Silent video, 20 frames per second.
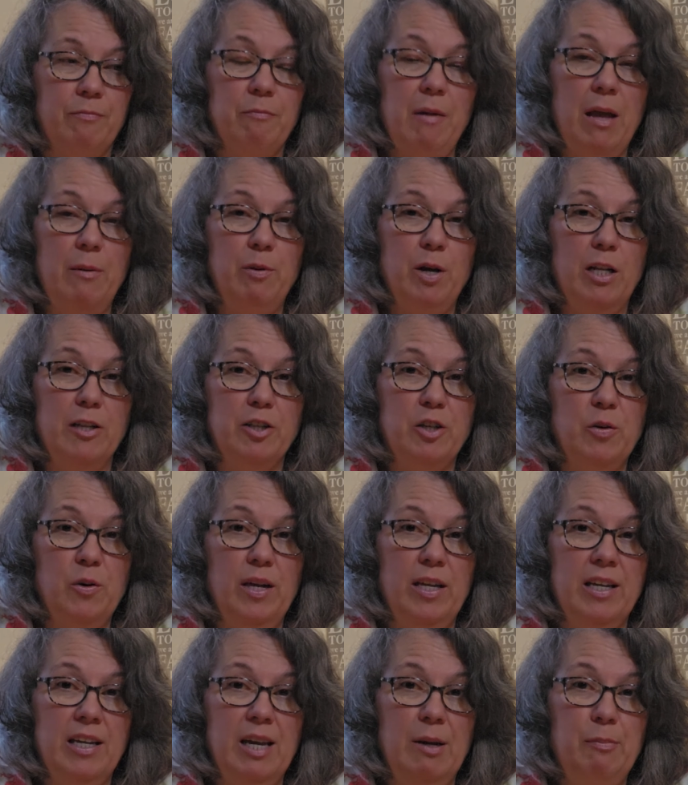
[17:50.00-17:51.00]
maybe I'll do
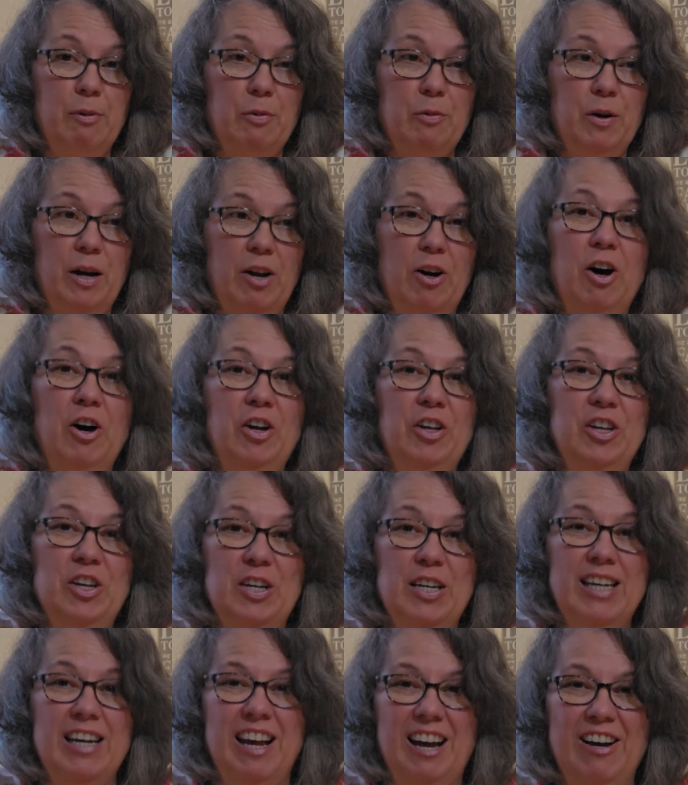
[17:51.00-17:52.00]
it and keep it real.
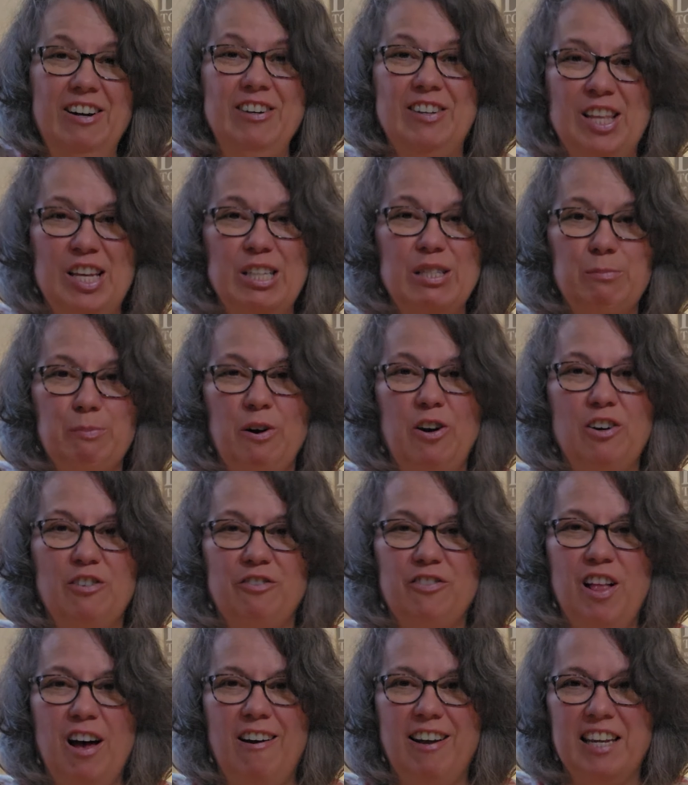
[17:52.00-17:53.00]
That's part
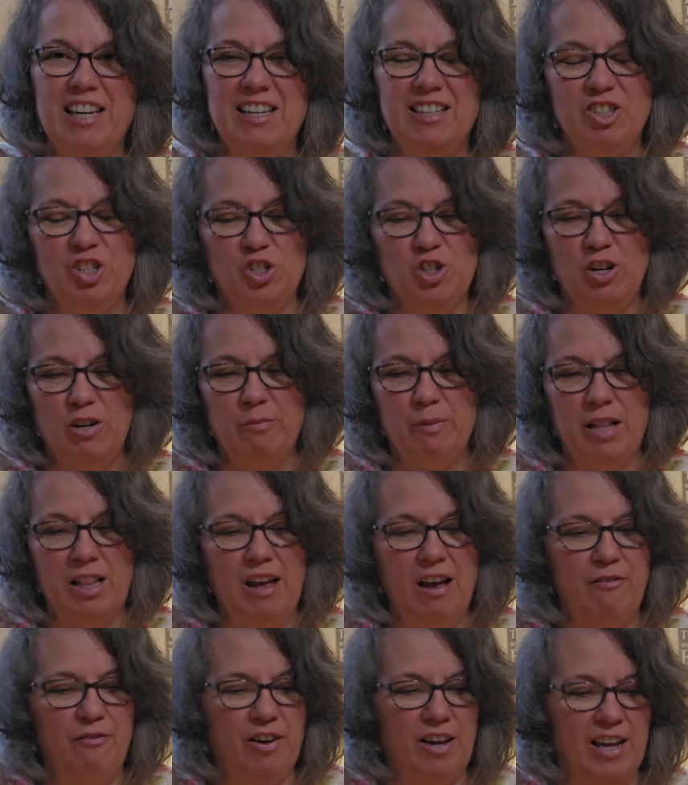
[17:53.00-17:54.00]
of vlogging and sharing my
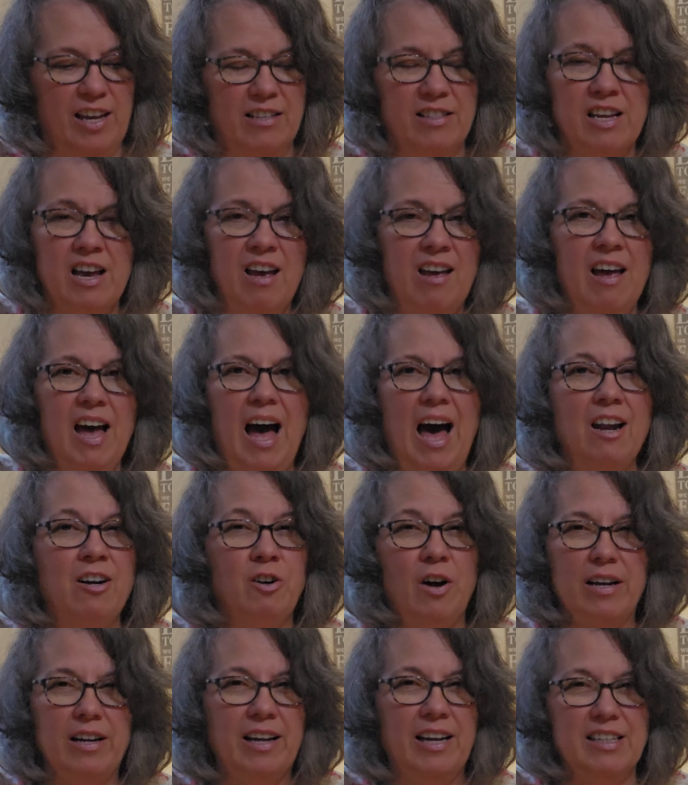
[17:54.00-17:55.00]
life, I guess. I
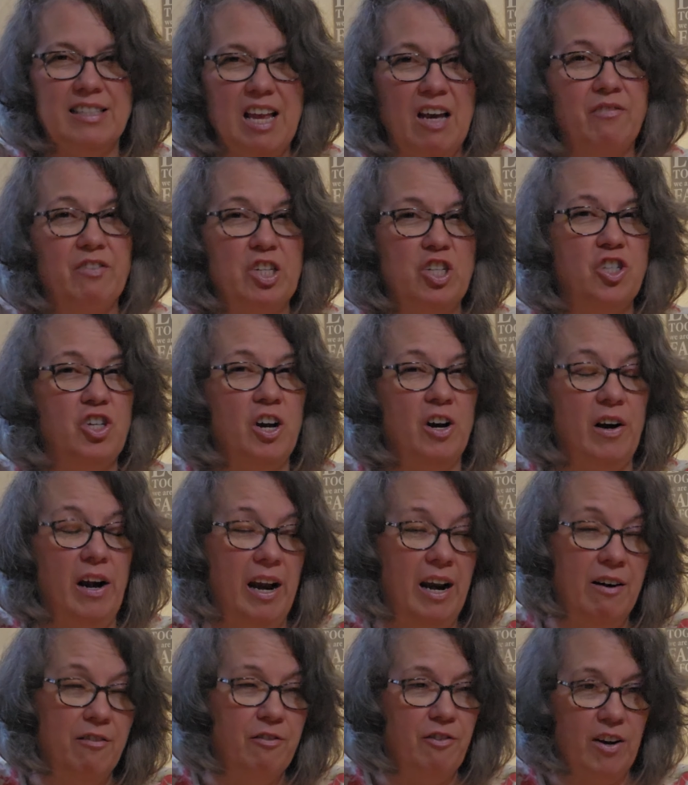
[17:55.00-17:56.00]
don't guess I have to share
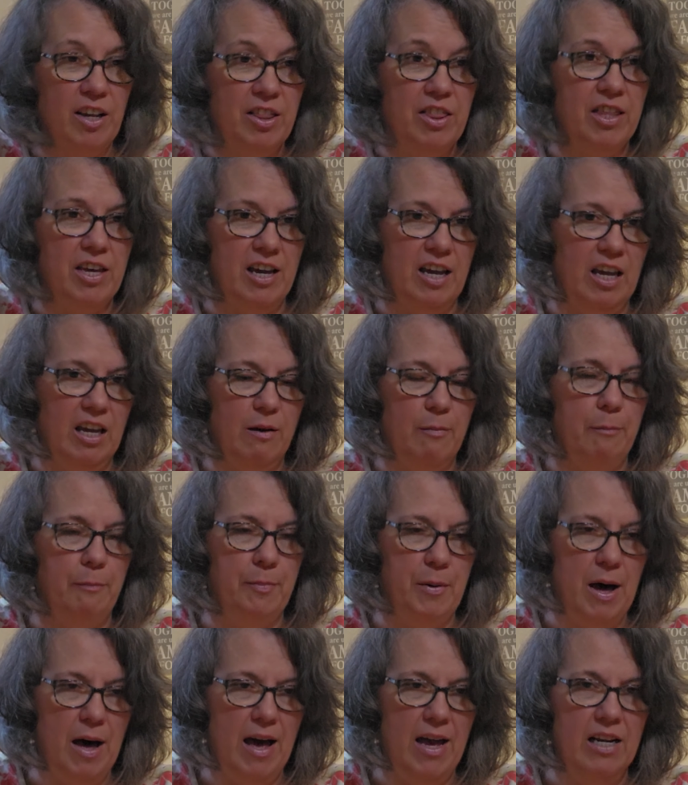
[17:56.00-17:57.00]
everything,
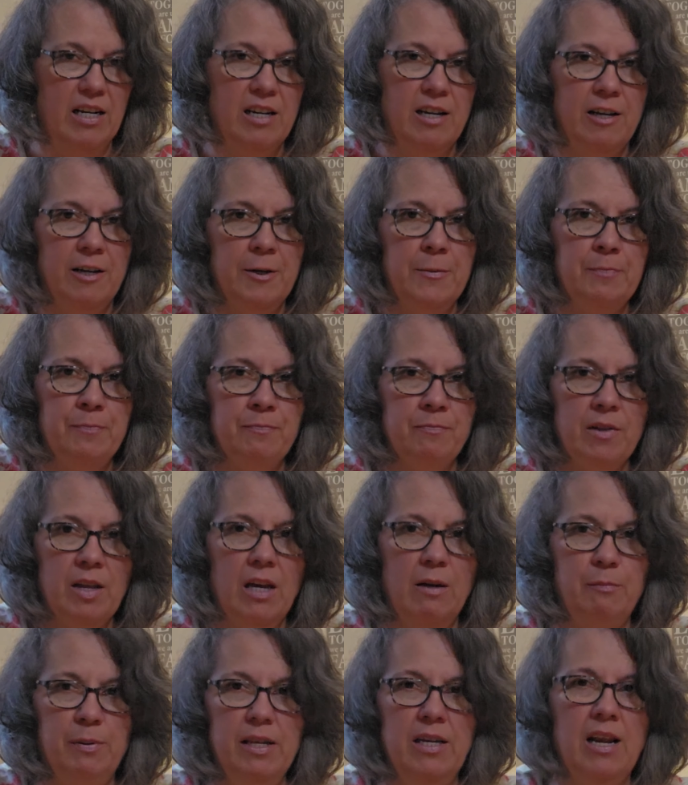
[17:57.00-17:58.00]
but
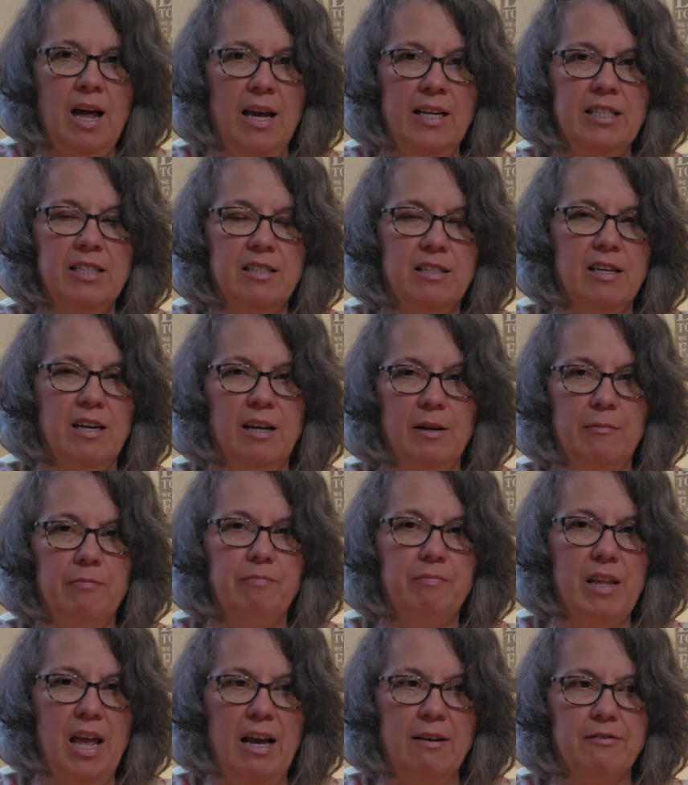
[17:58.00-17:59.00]
it'd be nice to
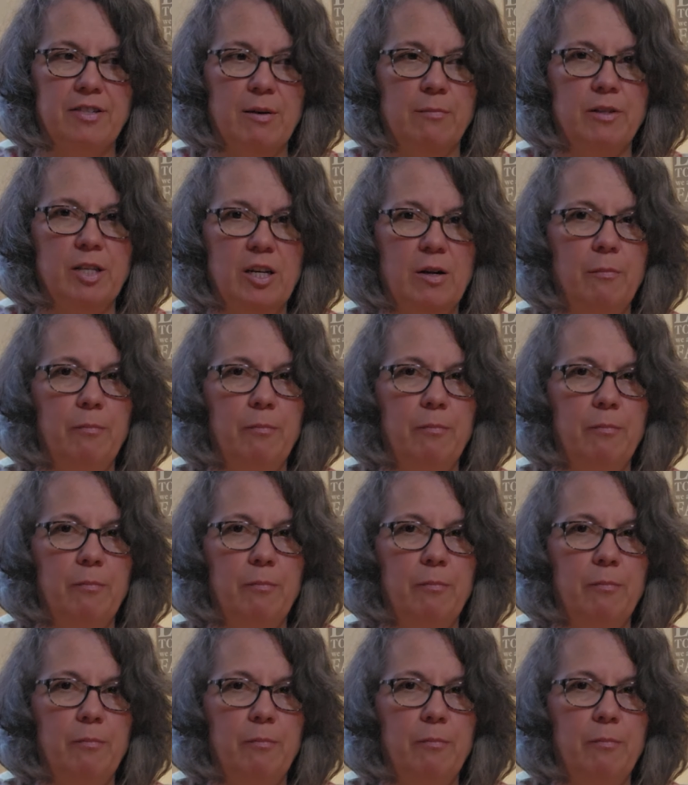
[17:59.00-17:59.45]
have something